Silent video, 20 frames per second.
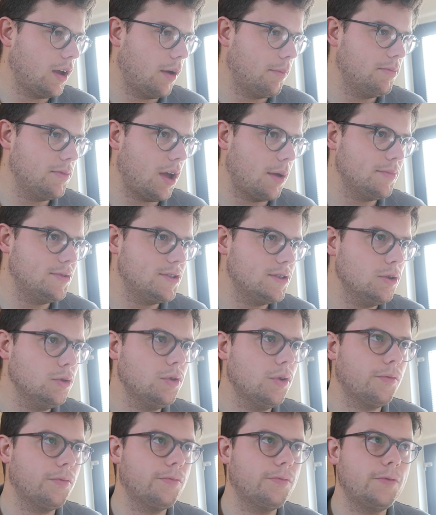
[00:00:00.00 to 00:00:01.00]
I'm still
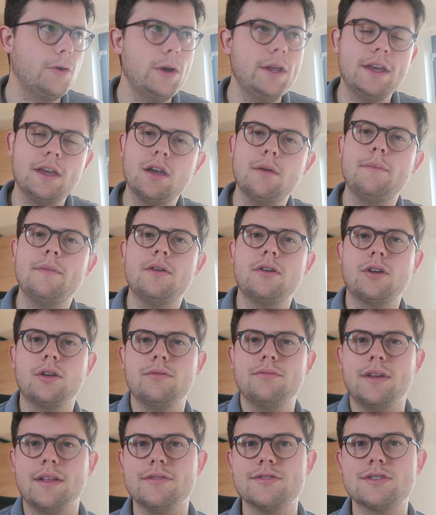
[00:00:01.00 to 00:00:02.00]
not fully
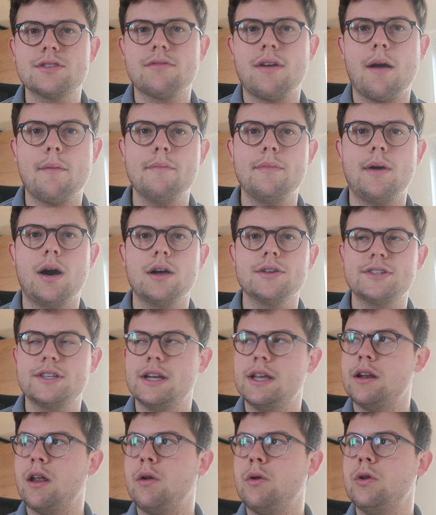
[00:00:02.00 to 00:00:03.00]
convinced around
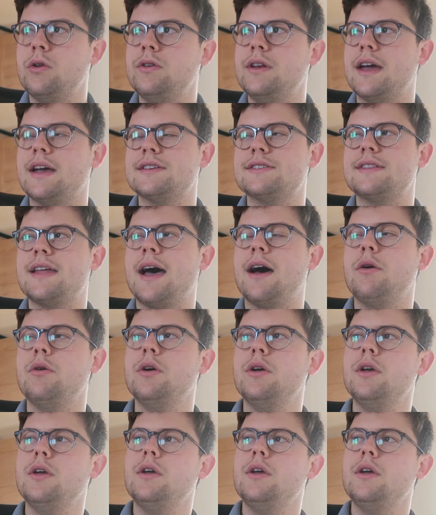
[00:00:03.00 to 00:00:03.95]
Marcelino Núñez. Now,